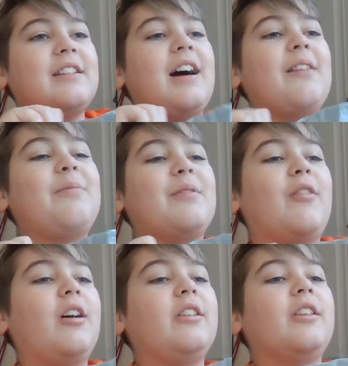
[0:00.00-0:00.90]
I've been
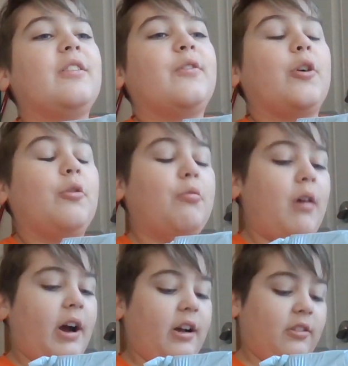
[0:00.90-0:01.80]
wanting this for a while
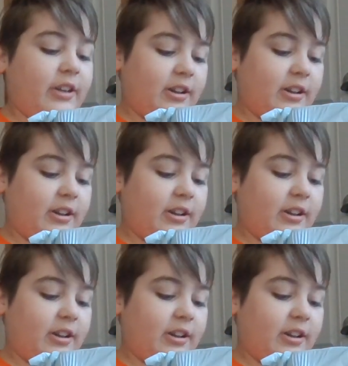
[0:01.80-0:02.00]
now.